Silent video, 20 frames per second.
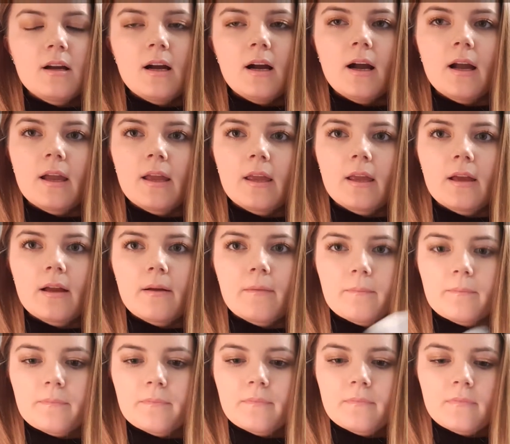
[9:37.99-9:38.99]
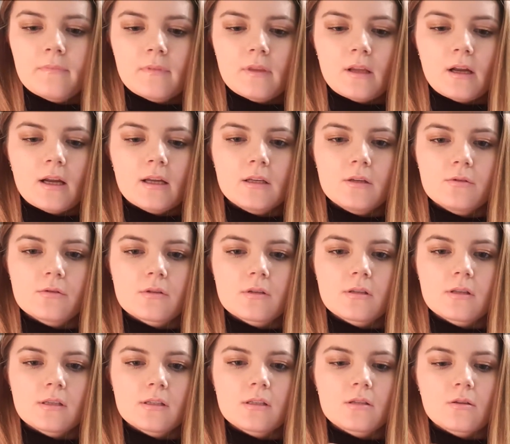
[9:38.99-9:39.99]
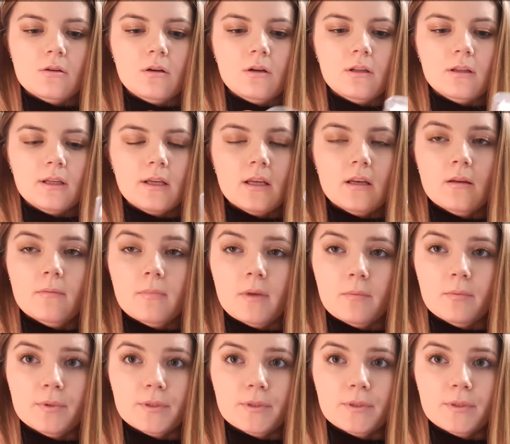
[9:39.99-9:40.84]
I use this to clean my